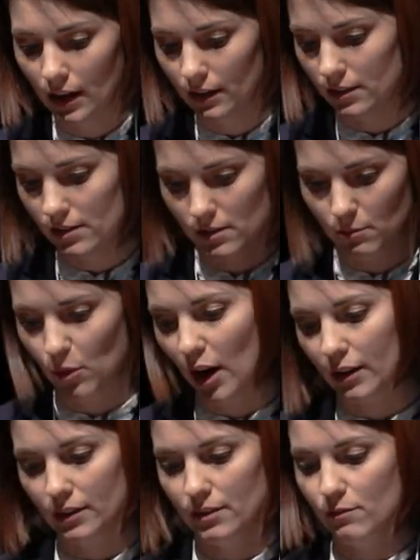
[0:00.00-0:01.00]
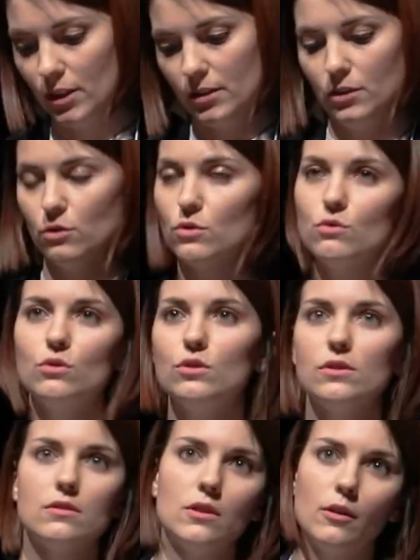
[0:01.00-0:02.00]
Uh, this isn't a practice. Residential
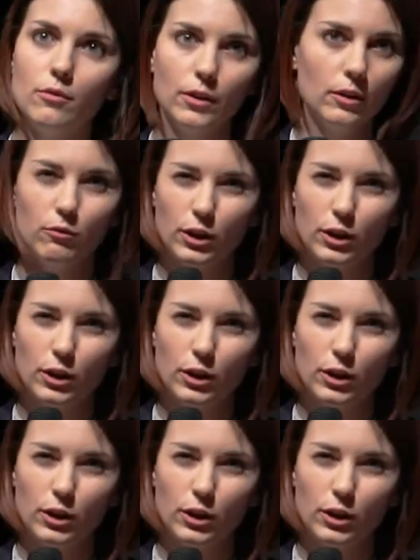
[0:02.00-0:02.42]
schools is not a real,